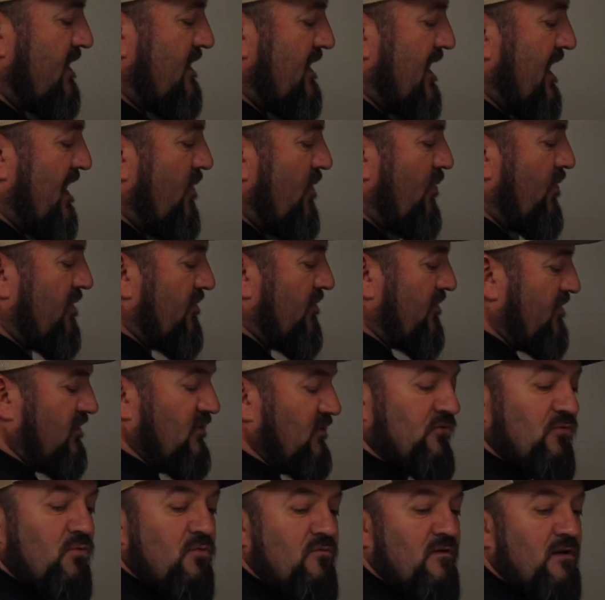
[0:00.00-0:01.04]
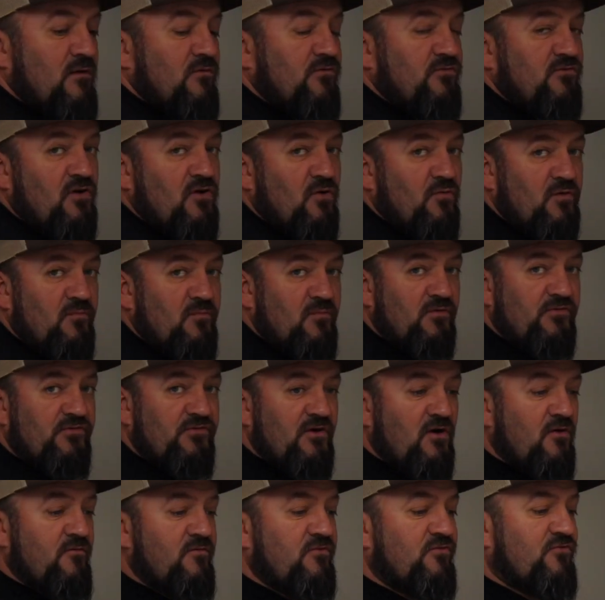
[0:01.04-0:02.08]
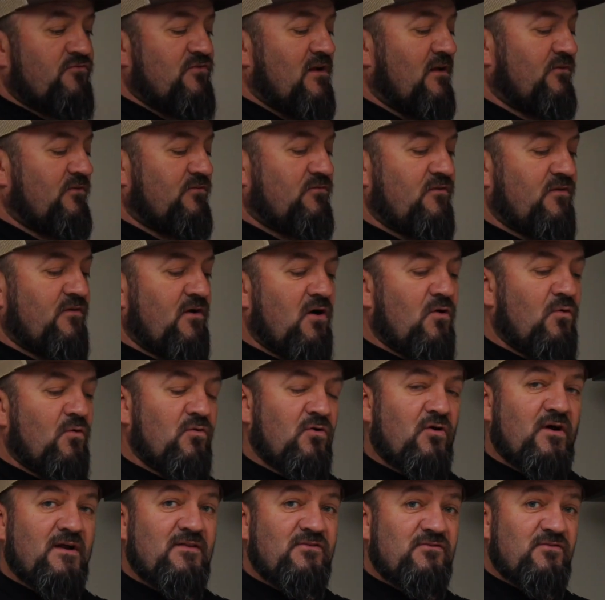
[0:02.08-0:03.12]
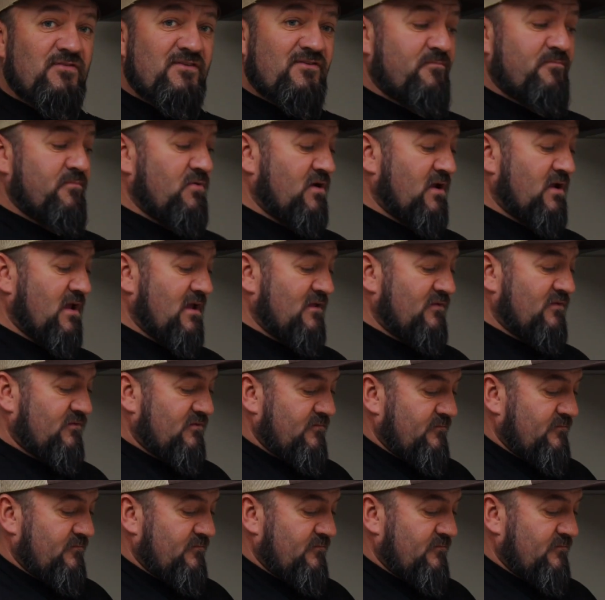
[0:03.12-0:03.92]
and now what I'm going to do without scalding myself is transfer the whole lot into this bucket.